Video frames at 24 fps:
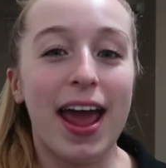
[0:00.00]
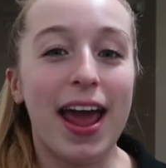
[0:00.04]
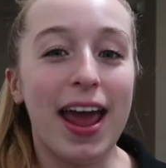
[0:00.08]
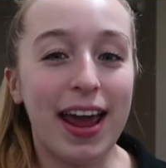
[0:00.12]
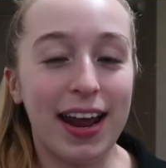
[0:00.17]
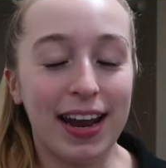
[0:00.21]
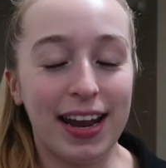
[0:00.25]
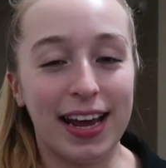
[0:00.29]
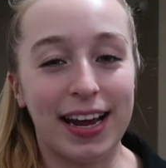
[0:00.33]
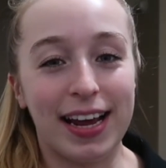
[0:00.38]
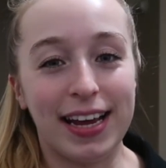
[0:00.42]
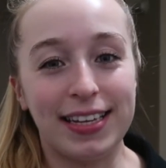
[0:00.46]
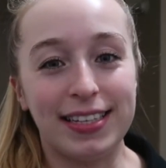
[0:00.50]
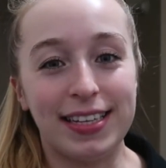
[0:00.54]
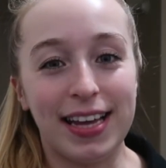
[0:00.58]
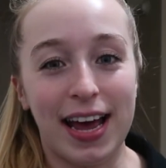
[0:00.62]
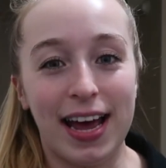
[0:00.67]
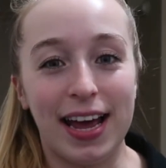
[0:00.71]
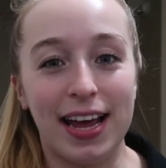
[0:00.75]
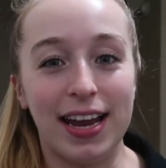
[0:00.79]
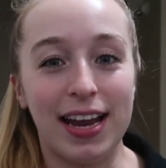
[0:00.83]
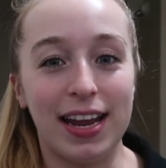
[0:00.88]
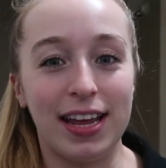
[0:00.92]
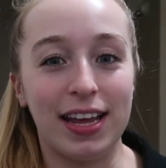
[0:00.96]
And like I
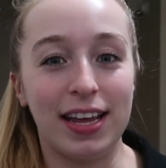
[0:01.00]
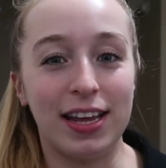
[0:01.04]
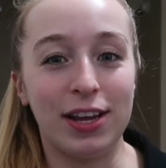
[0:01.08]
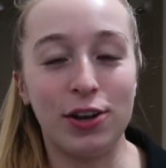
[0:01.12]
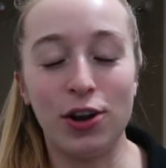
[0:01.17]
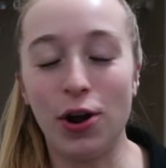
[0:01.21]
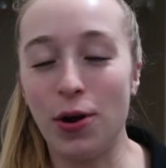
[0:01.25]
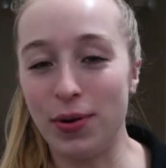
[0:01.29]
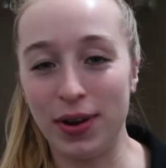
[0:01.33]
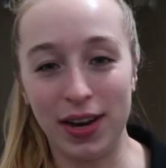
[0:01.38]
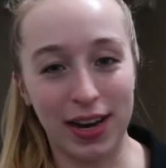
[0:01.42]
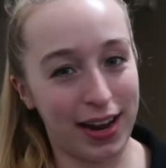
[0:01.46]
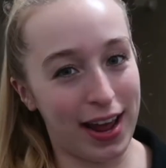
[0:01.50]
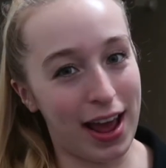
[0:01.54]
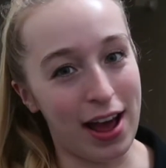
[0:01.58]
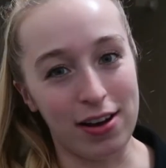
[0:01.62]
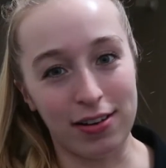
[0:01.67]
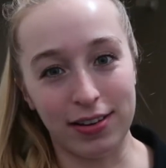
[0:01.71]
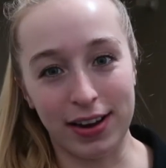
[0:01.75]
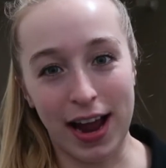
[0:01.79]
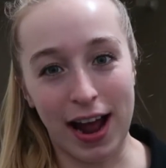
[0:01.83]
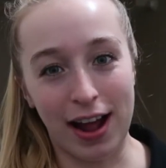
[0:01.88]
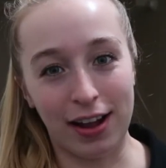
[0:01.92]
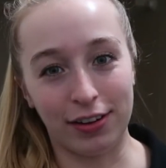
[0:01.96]
said, you don't need to
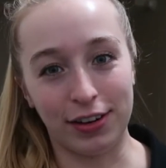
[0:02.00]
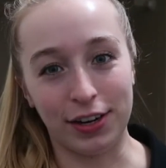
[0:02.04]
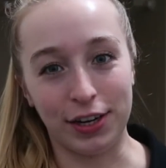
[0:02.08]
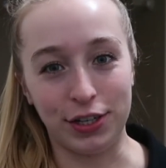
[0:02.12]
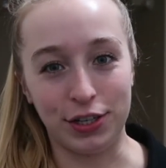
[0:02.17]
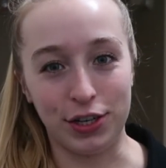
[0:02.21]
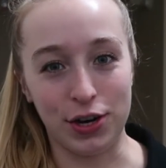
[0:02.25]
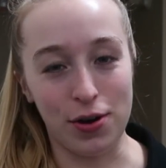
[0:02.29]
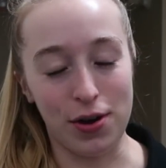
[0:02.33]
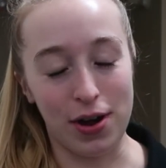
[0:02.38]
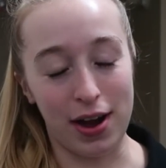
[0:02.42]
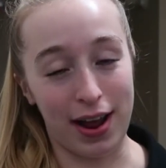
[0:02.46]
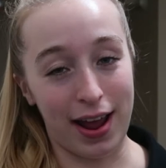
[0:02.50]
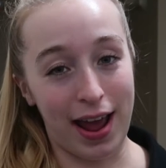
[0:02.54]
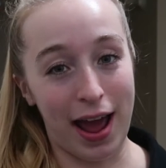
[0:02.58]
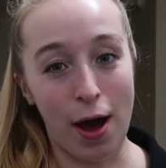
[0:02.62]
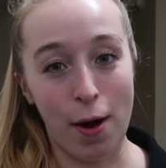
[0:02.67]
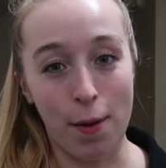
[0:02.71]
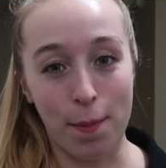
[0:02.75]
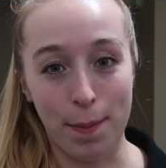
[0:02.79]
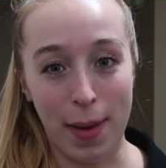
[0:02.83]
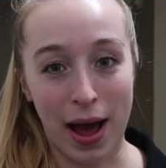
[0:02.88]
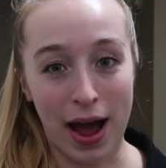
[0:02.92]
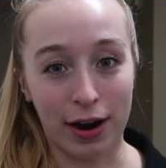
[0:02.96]
count calories, you don't need to
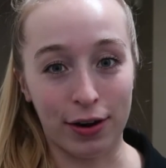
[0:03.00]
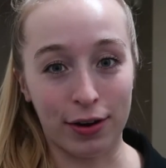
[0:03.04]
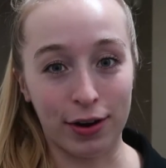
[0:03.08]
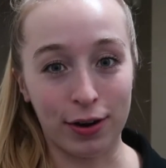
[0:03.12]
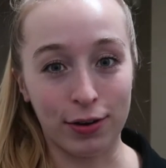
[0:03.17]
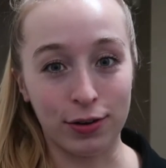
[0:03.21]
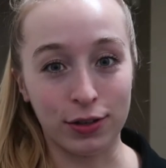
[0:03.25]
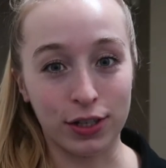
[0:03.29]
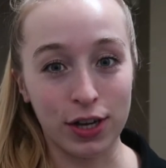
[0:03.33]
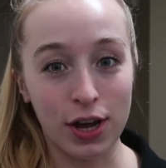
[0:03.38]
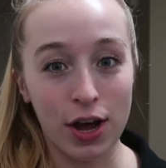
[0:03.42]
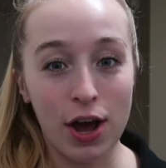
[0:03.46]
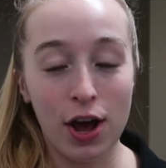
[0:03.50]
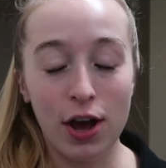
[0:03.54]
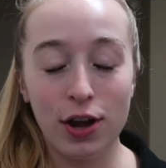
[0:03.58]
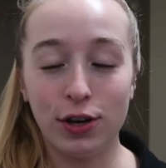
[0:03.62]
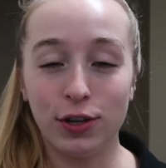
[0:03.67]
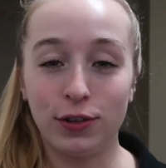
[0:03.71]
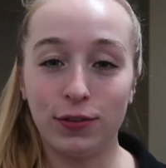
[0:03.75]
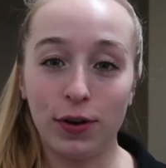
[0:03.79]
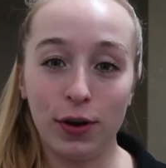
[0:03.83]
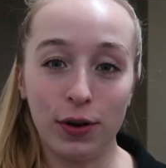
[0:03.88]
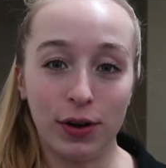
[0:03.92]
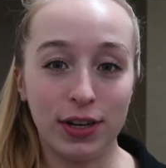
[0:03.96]
count macros.
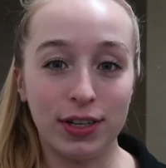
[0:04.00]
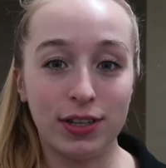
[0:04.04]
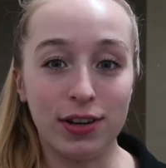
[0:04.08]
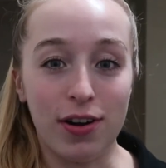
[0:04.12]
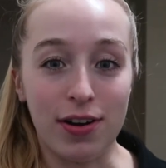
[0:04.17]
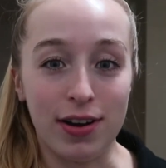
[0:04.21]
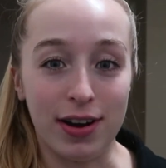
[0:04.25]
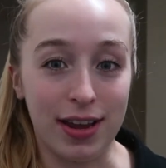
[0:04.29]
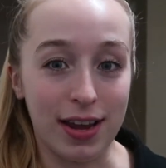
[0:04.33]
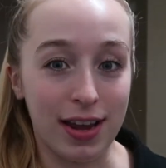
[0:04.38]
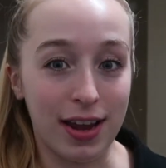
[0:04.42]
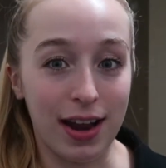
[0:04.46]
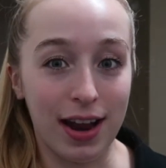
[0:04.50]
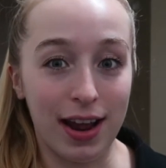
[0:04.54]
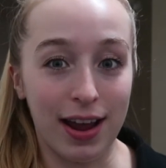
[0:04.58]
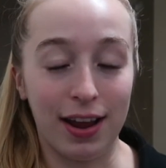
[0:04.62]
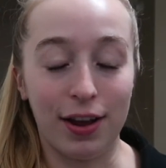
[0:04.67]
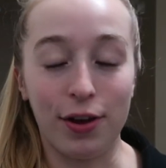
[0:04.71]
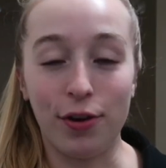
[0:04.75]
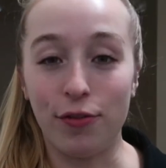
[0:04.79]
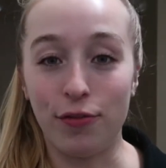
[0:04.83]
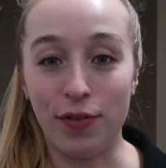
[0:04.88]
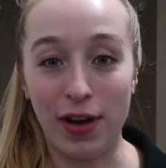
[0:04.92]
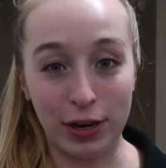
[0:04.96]
Just focus on
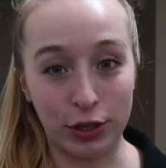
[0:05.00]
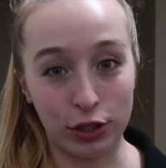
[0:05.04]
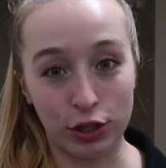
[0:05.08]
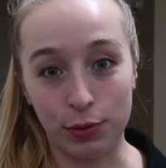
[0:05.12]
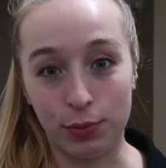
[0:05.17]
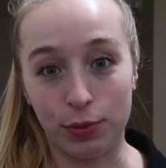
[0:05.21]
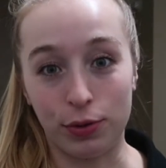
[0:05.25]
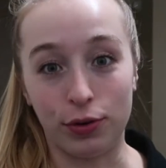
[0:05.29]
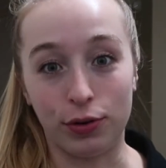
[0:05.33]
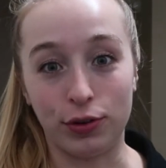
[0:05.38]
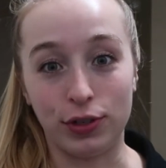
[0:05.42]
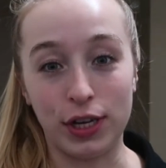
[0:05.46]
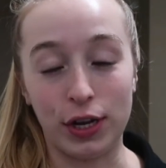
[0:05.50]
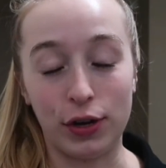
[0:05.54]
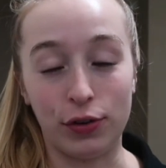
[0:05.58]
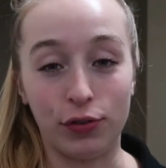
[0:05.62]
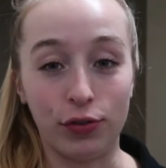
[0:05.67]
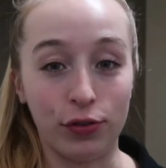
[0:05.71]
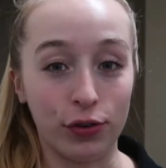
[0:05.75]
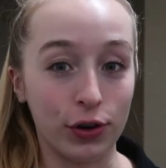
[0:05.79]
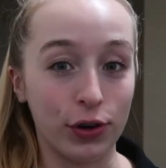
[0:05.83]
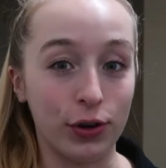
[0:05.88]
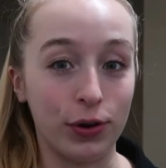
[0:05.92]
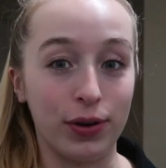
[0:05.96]
eating vegetables and
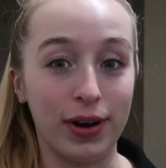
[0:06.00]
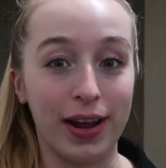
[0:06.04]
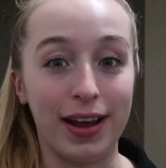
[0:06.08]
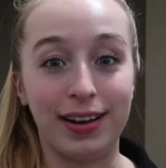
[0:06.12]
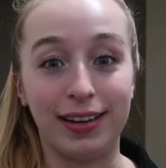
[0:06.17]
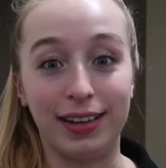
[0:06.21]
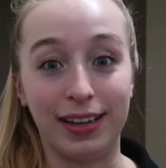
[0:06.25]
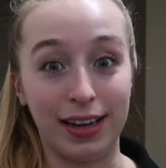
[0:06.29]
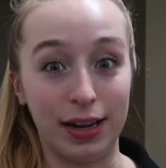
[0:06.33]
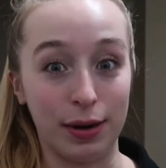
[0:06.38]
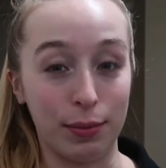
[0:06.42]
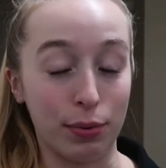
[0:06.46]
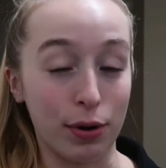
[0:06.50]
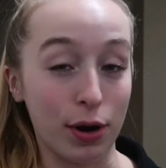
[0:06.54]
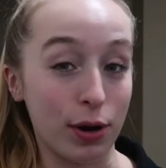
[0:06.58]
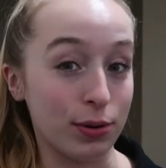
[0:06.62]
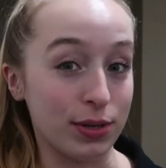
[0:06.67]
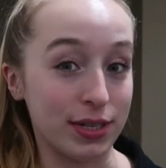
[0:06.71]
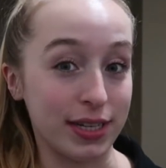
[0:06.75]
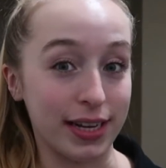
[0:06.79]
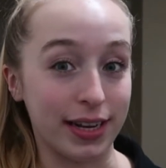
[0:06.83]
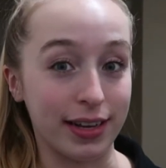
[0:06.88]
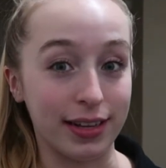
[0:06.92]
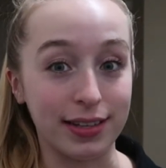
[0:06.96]
fruit and lean
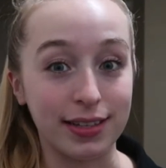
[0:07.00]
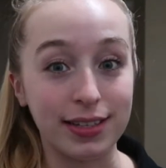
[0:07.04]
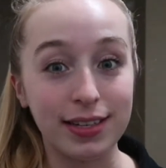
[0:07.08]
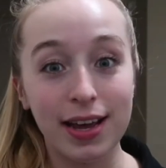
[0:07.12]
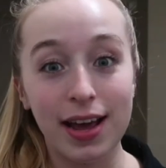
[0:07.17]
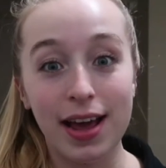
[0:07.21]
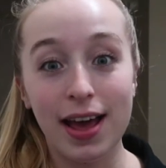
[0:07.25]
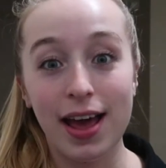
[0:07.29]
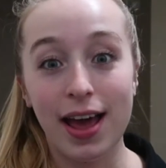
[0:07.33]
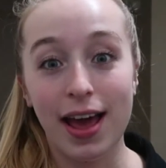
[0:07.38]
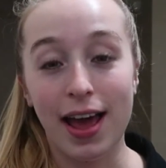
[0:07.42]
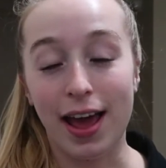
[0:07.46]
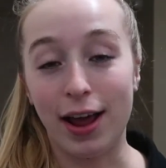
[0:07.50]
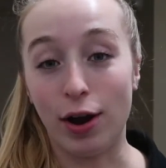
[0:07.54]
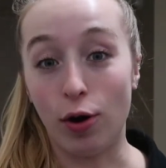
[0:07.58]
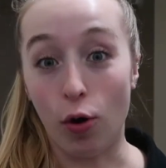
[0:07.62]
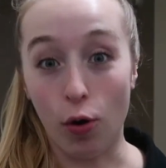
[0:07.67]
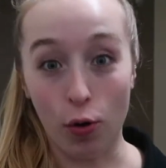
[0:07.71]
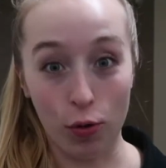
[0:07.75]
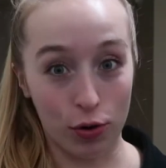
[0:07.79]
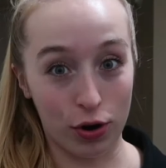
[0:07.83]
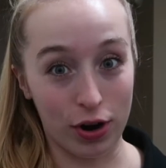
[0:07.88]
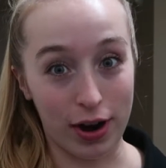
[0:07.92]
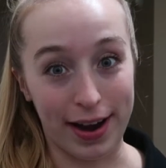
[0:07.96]
proteins and
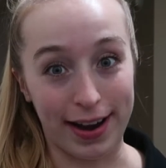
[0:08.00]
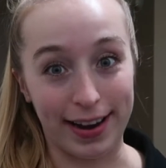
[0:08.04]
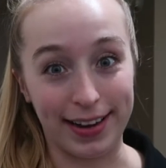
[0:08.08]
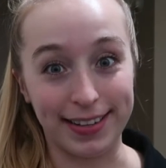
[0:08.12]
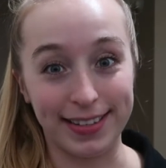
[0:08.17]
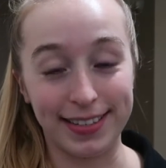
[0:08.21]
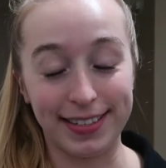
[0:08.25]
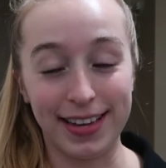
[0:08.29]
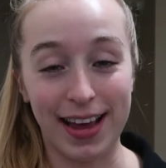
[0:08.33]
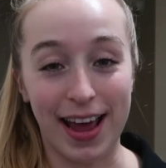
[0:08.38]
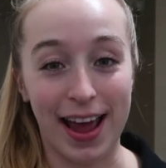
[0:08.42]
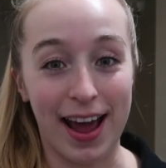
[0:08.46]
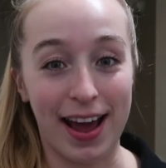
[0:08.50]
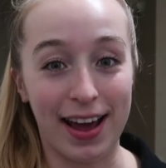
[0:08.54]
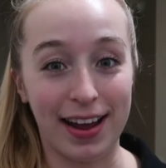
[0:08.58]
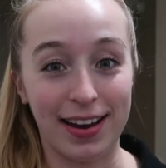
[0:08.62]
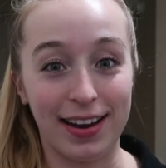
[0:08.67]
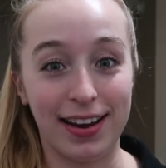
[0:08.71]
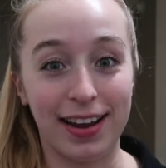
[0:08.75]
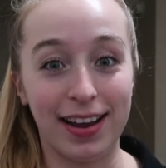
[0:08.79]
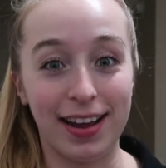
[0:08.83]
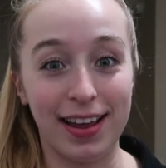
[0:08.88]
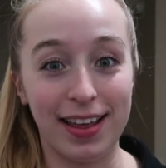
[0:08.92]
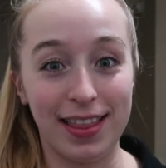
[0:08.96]
whole grains.
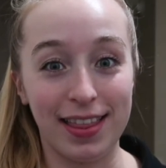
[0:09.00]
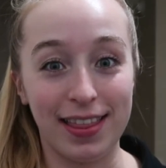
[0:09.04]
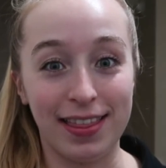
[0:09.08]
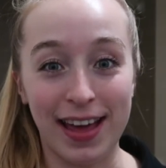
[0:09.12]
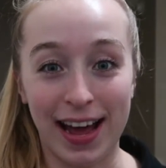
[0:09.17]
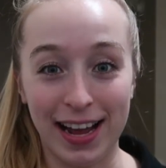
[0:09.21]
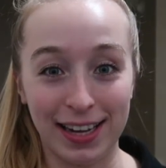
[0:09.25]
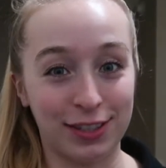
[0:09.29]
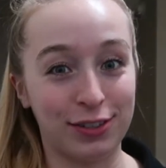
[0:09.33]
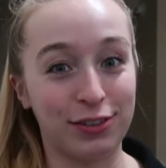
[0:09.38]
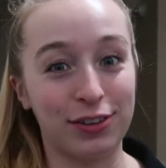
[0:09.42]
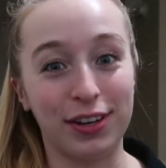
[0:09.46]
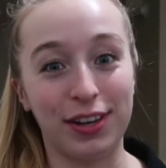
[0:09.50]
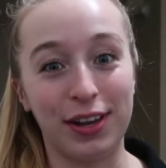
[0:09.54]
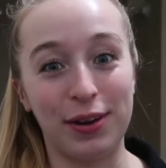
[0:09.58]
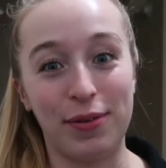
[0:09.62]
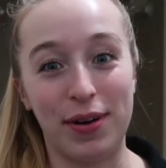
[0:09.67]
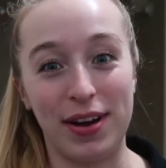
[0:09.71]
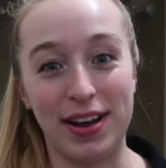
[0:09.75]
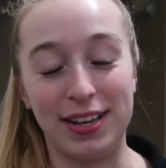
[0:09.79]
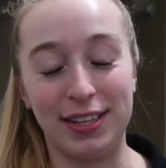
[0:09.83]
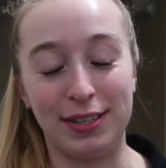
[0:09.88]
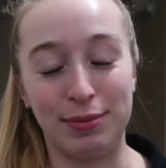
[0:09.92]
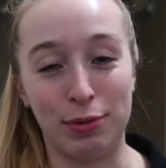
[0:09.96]
And that's really
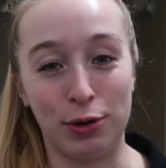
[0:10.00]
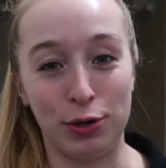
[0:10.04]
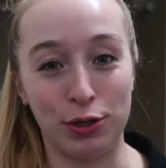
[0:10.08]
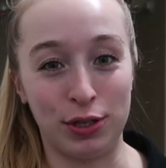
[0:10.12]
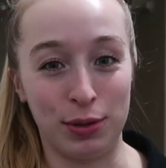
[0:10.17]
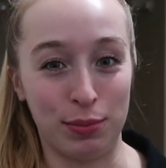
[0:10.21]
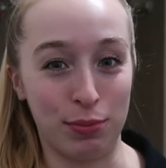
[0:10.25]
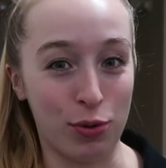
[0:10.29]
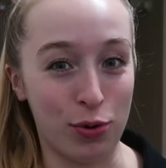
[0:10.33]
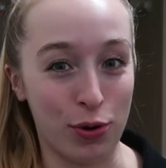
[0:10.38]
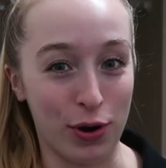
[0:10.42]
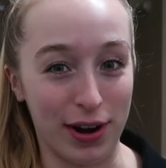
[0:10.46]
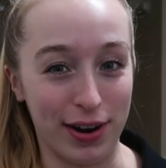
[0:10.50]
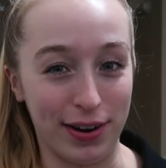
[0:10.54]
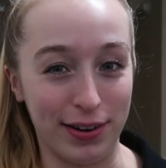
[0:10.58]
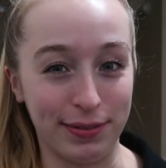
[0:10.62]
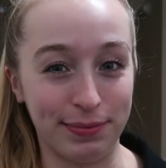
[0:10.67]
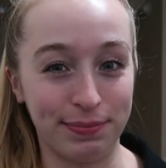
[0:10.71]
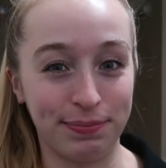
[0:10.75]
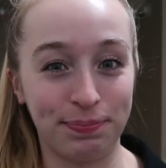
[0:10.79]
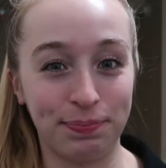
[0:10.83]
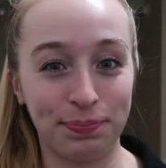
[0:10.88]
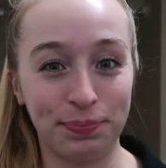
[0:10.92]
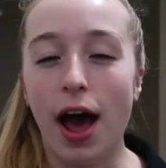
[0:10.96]
what is most important.